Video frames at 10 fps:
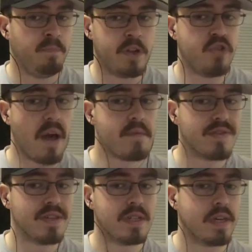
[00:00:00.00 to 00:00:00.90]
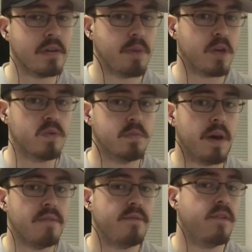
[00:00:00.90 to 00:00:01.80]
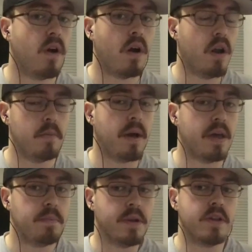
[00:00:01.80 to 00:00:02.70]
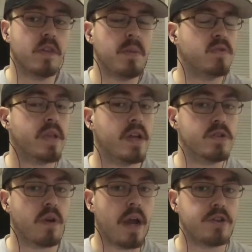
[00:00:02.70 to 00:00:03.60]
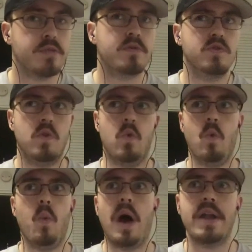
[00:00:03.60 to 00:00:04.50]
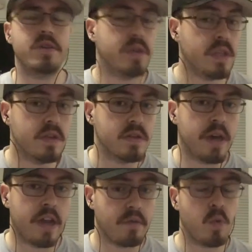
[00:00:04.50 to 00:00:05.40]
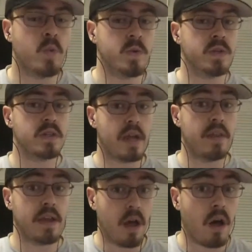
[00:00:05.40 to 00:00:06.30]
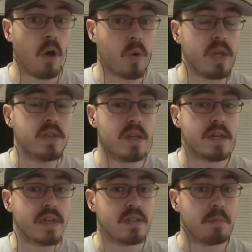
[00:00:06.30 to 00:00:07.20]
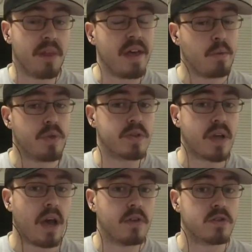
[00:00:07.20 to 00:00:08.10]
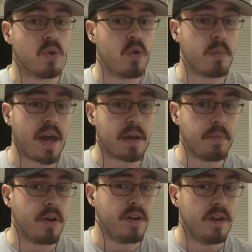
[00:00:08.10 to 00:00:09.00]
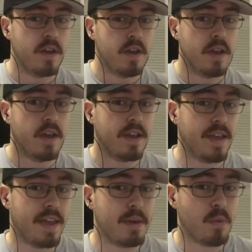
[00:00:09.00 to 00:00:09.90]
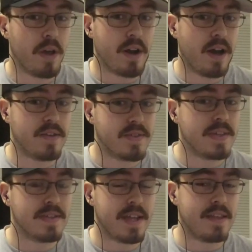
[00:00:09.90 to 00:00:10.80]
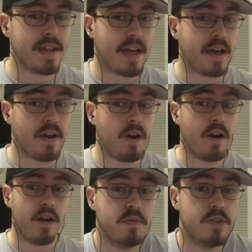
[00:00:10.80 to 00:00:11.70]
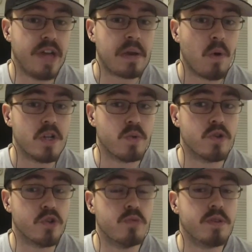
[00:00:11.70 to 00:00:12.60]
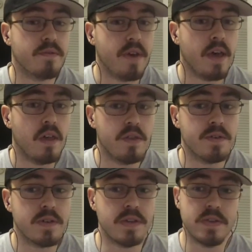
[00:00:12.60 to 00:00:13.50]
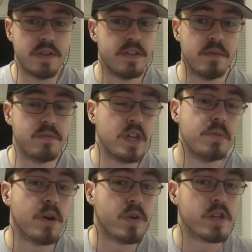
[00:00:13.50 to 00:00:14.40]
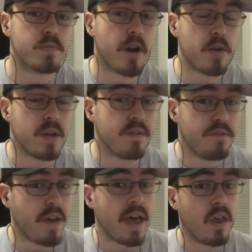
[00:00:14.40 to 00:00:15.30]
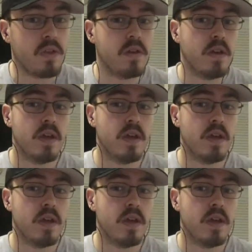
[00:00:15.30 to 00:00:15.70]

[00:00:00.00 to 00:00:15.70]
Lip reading: the Travis Etienne pick was by far, in my opinion, the most head-scratcher. Because why do you need this guy? Everyone was excited, like, oh, Etienne gets to play with this college quarterback, but he went on season-ending IR. The Jaguars were doomed to fail this season. The Tim Tebow experiment failed.